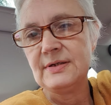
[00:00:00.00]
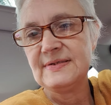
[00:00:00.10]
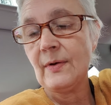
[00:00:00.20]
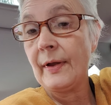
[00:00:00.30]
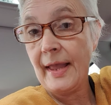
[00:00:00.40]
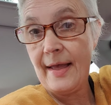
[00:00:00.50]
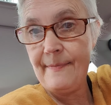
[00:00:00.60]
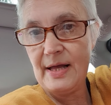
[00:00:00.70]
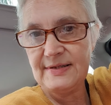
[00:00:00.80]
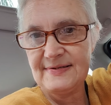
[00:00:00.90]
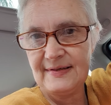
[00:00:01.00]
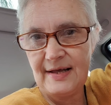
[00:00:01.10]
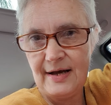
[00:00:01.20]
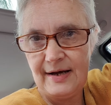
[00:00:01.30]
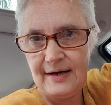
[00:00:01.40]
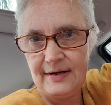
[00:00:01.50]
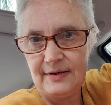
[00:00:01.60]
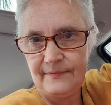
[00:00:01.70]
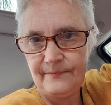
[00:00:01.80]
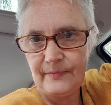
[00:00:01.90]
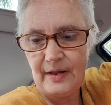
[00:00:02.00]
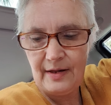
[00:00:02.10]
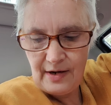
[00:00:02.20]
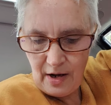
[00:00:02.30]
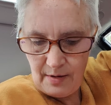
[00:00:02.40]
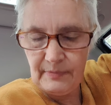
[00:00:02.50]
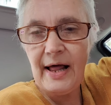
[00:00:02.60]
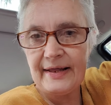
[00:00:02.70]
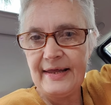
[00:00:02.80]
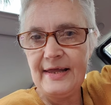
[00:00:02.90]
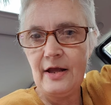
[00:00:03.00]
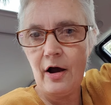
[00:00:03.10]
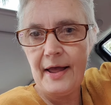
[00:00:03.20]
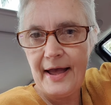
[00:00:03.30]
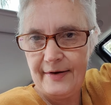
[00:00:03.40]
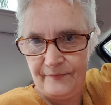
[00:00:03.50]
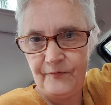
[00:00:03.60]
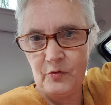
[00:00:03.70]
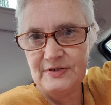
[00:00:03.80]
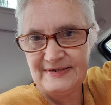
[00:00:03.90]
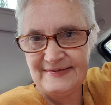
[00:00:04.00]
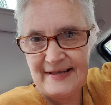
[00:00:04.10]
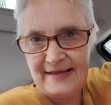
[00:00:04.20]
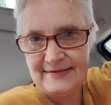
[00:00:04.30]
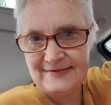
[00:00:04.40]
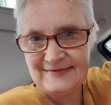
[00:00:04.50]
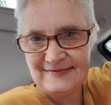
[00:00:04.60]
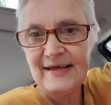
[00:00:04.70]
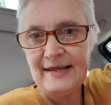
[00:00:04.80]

So I came back to the car, and I'm lucky I had 40 cents